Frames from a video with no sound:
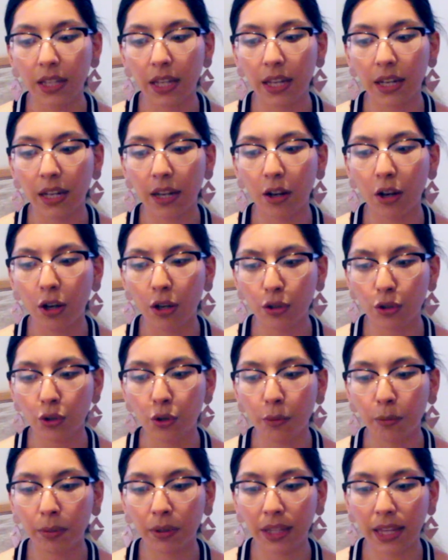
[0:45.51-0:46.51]
and I
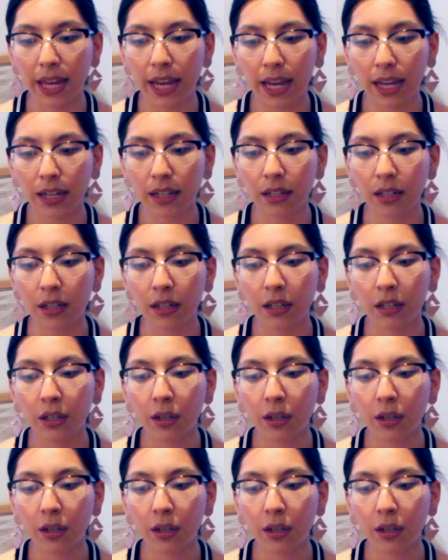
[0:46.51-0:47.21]
also planned